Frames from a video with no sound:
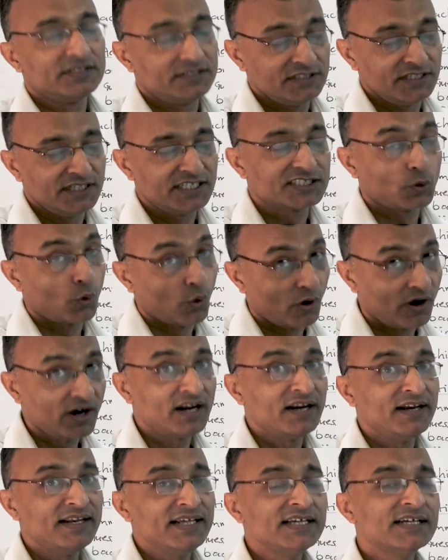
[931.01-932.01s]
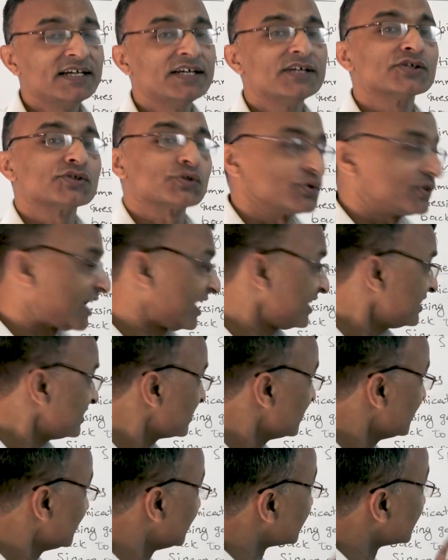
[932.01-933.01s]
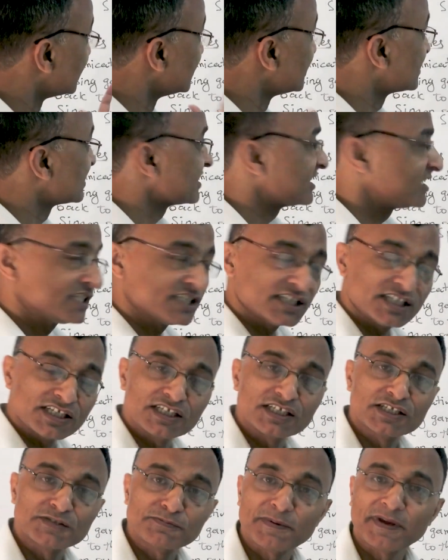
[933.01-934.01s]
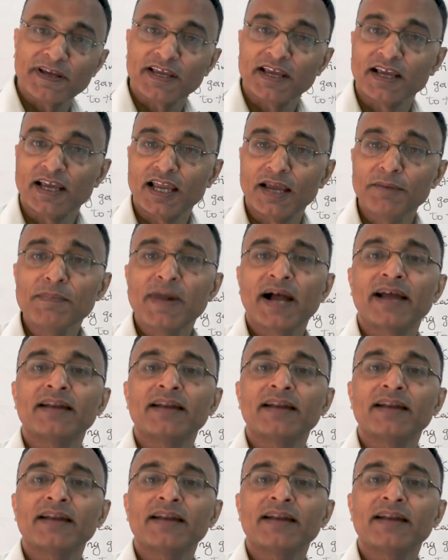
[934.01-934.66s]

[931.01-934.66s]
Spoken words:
it orally so that it is speaking game.